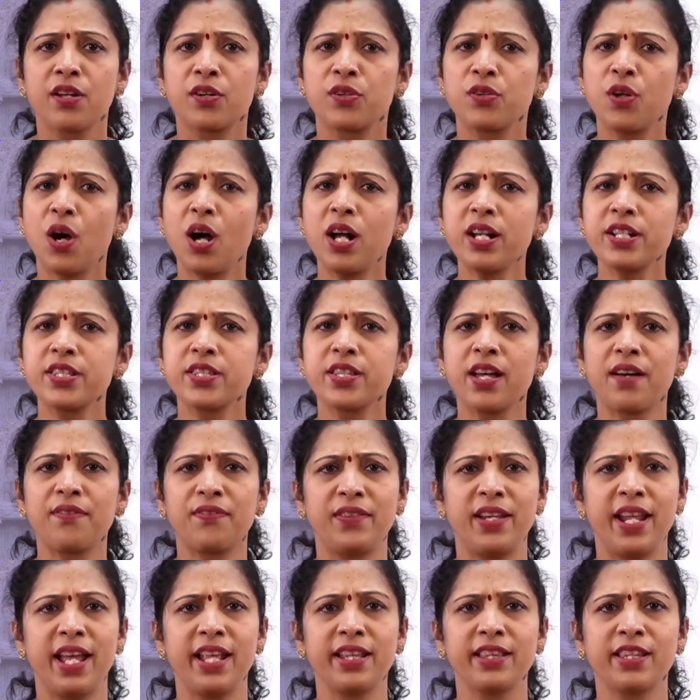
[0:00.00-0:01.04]
Rods
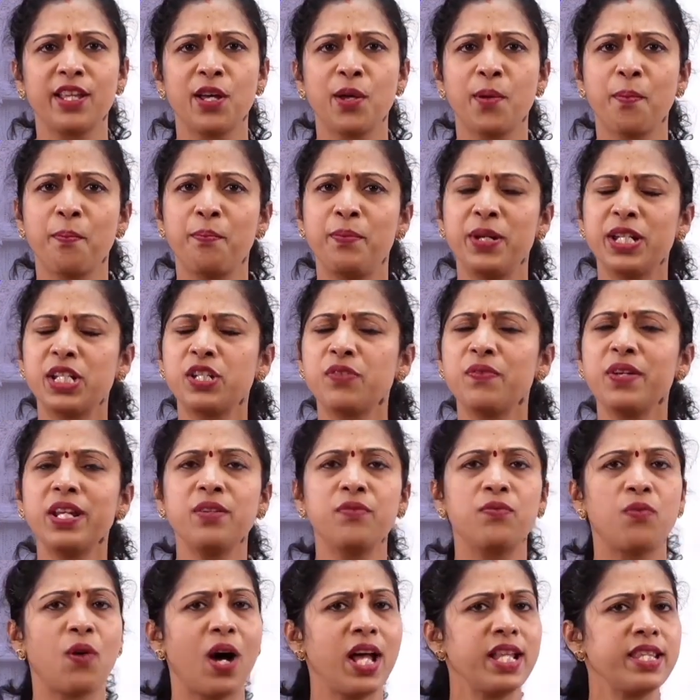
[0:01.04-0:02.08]
of length
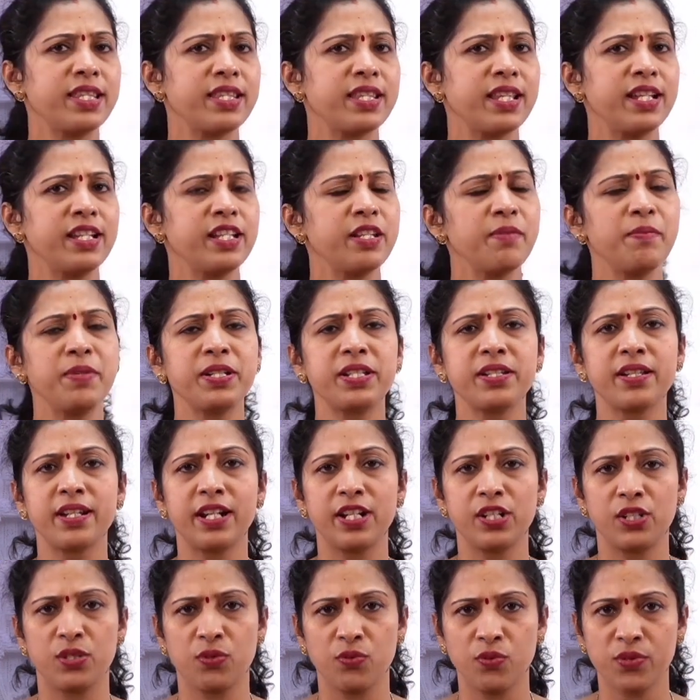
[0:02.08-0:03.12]
between 1 centimeter
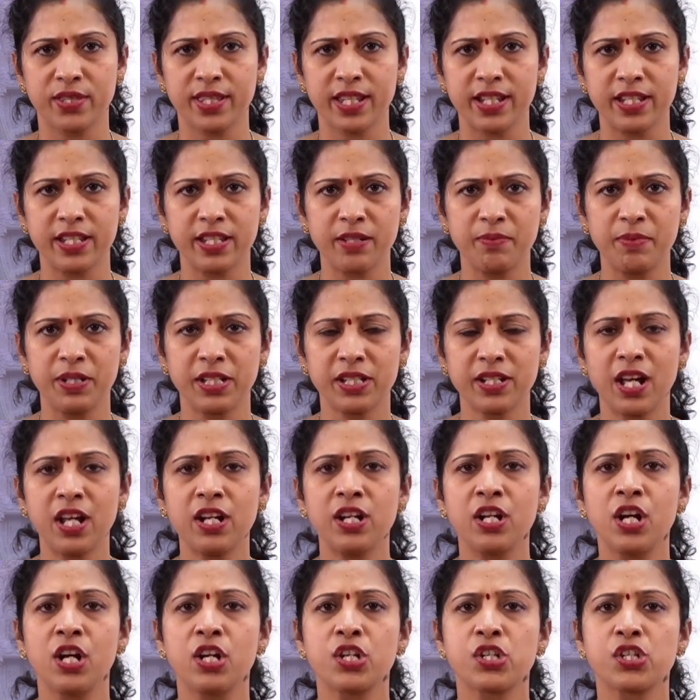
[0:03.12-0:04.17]
and 2 centimeter
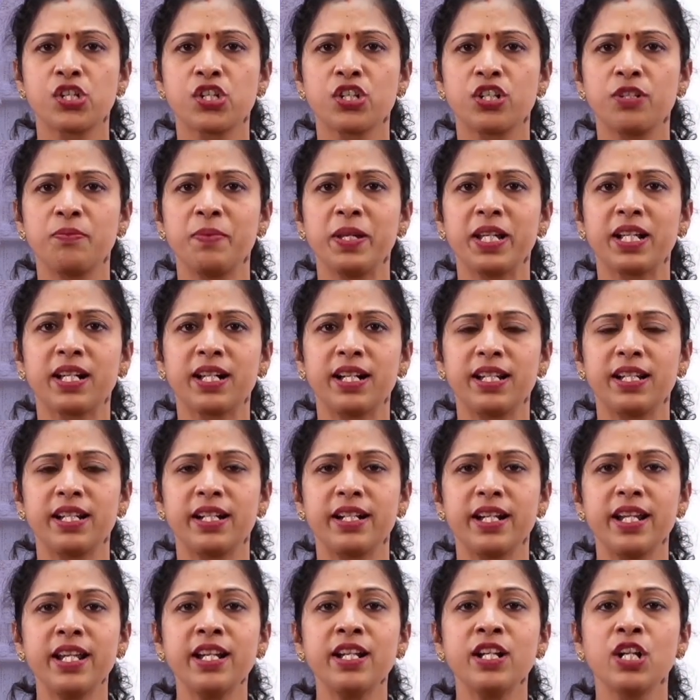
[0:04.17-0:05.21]
should be
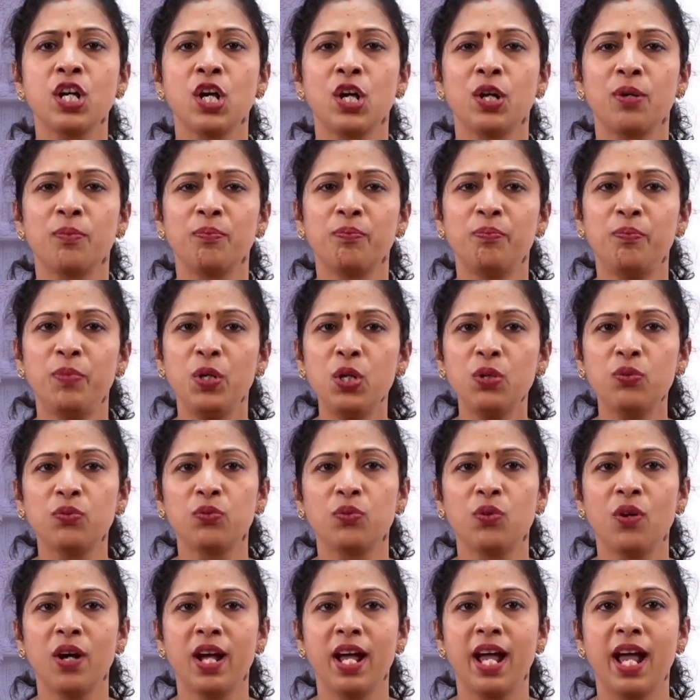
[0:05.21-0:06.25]
colored in
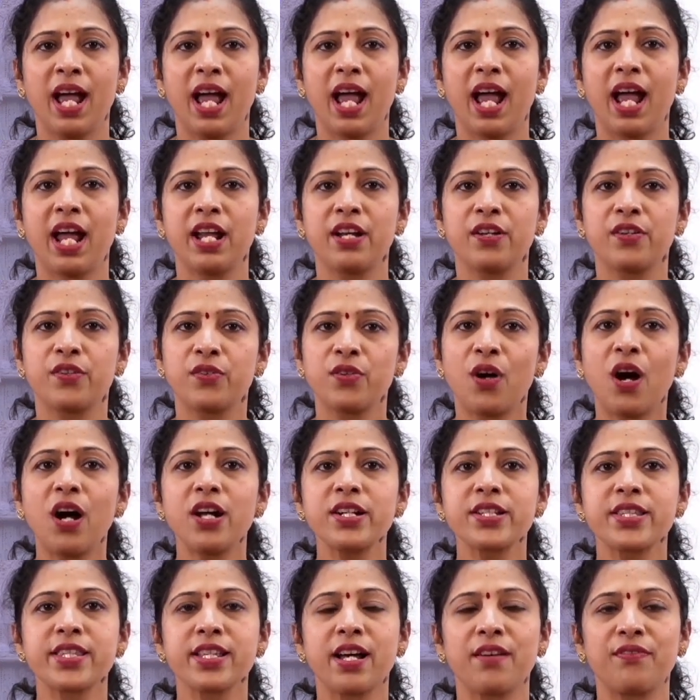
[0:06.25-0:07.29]
blue. And
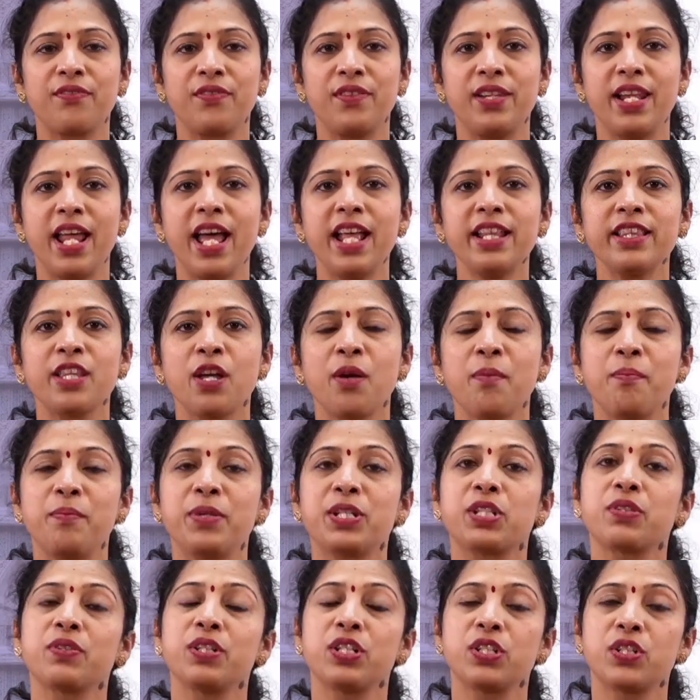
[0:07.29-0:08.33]
rods of length
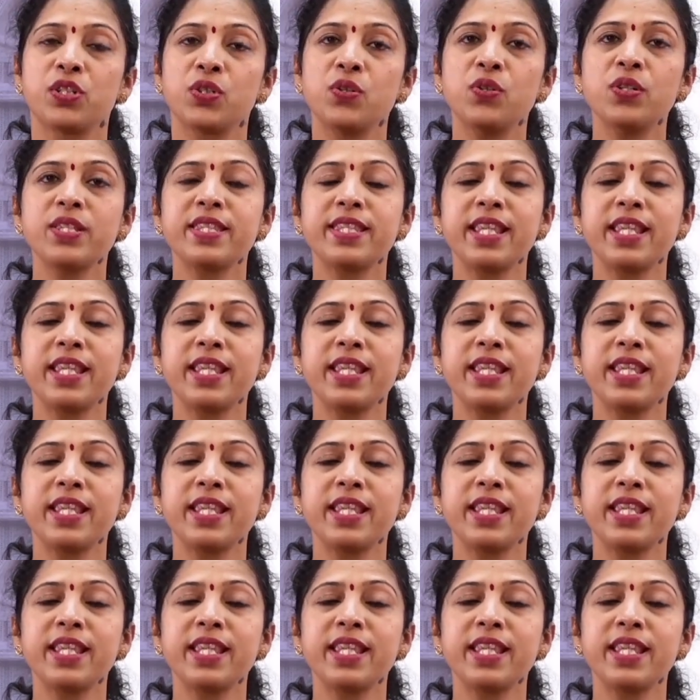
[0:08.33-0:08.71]
between 2